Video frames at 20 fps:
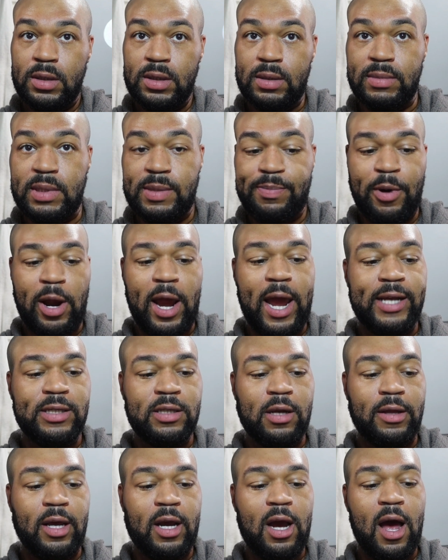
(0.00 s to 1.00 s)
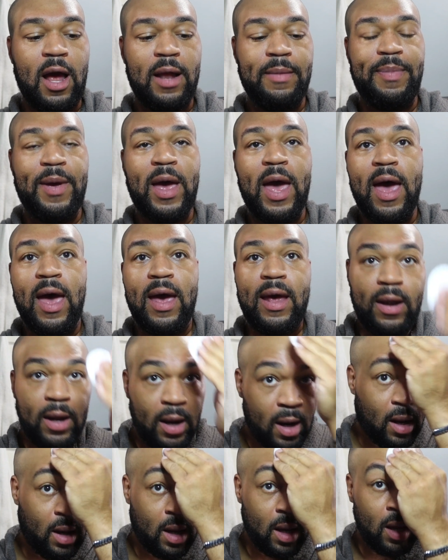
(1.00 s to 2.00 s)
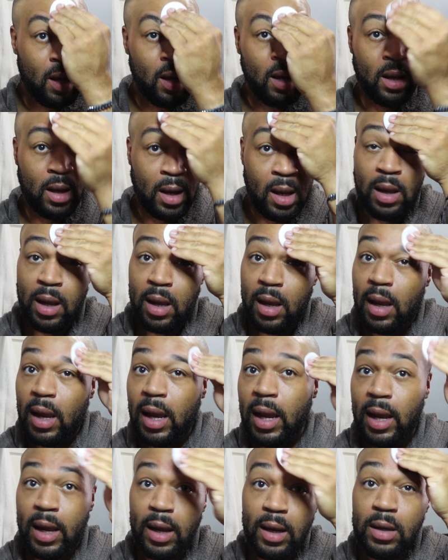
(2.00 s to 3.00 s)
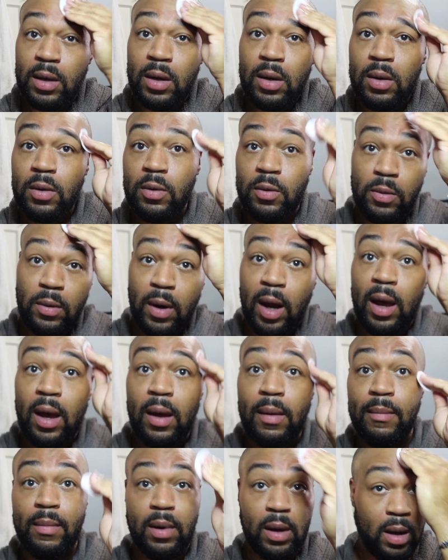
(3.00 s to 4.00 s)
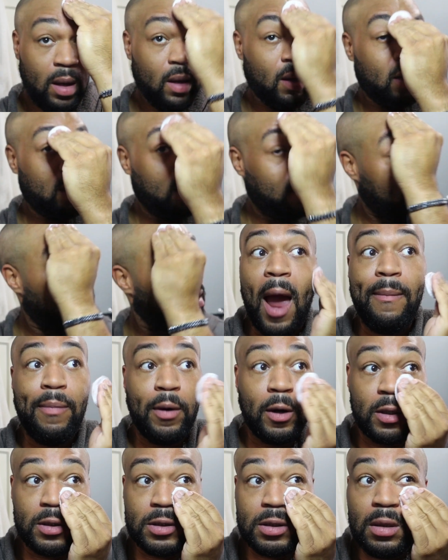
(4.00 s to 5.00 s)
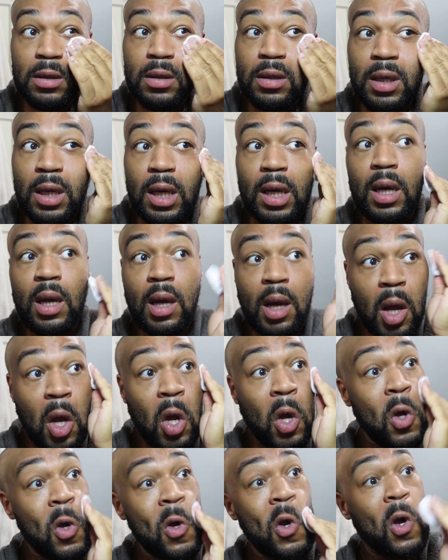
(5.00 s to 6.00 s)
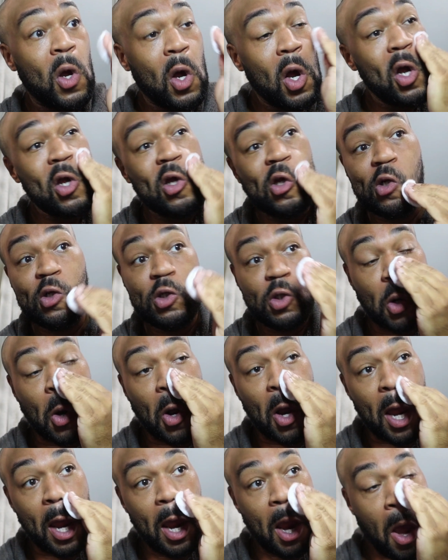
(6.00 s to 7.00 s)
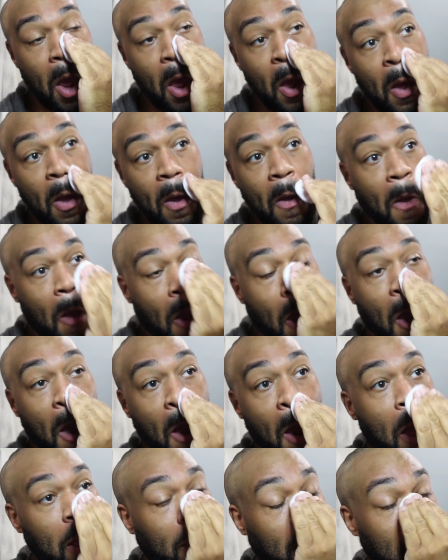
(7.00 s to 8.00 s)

Some sprays on the cotton pad and rub. I personally enjoy a